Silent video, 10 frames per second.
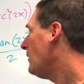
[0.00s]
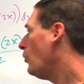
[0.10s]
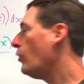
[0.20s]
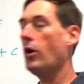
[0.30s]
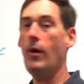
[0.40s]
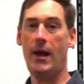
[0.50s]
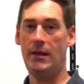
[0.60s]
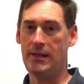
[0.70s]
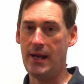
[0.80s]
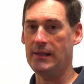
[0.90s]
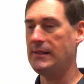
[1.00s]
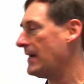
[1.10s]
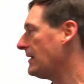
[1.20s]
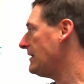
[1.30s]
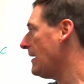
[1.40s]
We'll go ahead and take a
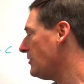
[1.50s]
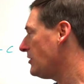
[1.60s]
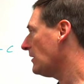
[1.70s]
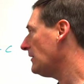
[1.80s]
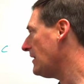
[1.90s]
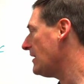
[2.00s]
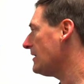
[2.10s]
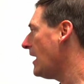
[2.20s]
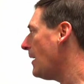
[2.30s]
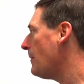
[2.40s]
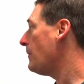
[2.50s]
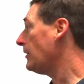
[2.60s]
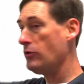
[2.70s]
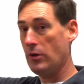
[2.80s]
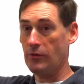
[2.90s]
second step just to clean this up, but
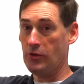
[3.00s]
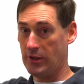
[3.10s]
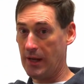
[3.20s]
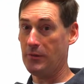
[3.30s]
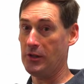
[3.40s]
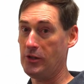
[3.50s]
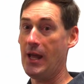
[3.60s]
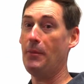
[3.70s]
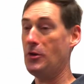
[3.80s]
you could have skipped this step and